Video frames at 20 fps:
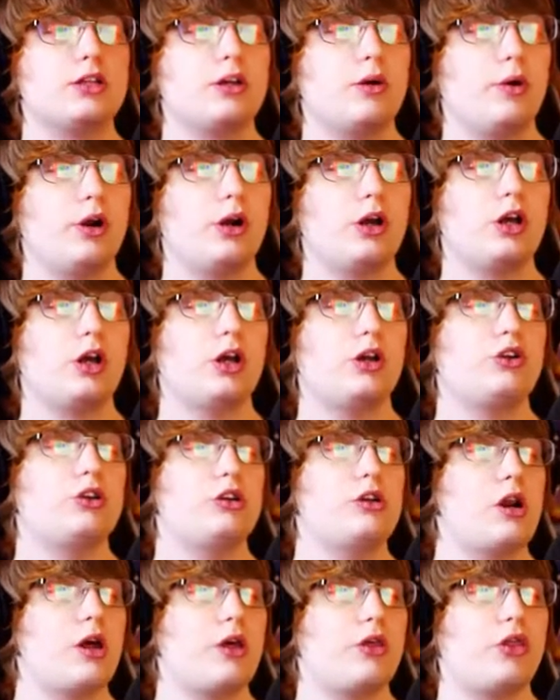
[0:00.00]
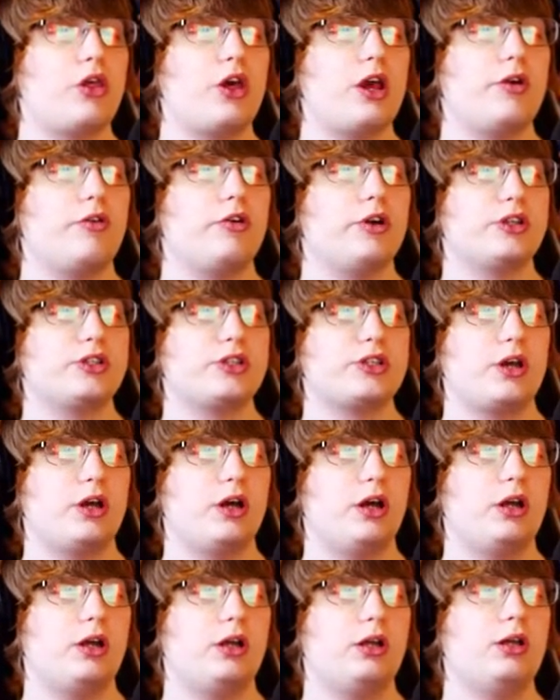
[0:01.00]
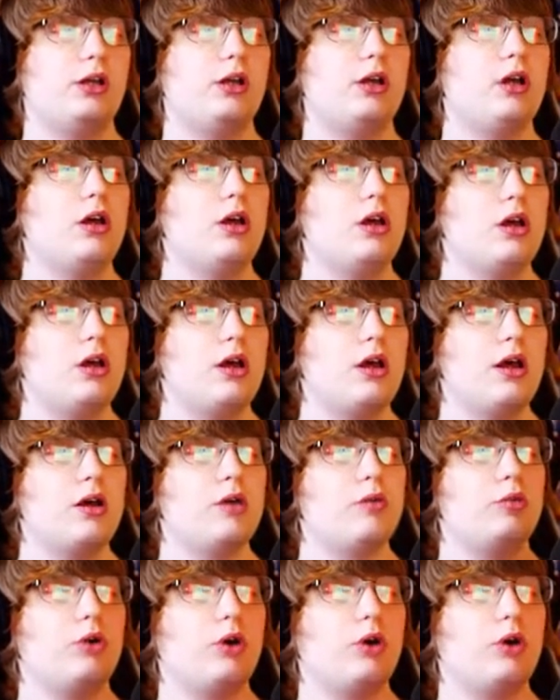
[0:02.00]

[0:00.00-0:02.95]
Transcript: we're going to go to Nythera, so... We're